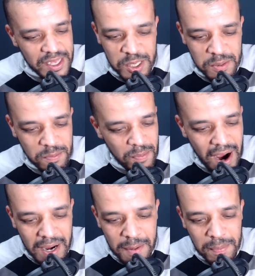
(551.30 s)
It's
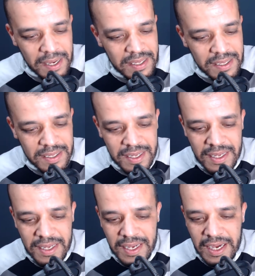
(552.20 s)
small, but
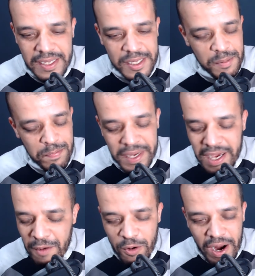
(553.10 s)
it is
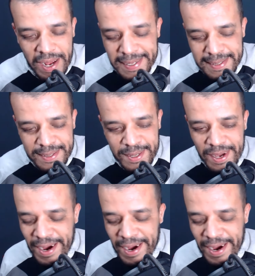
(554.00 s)
bigger for us.